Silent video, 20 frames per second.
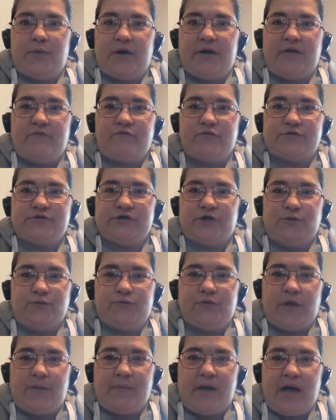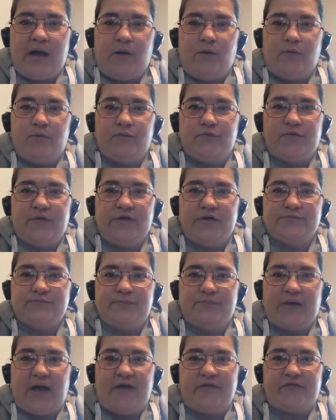I never told them how
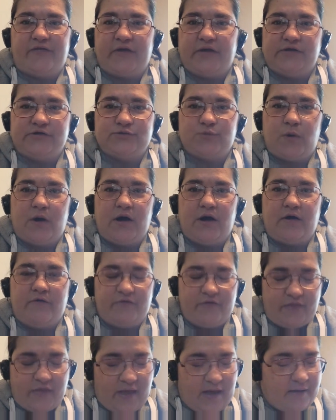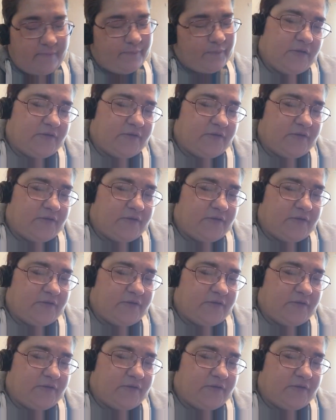bad things were and that.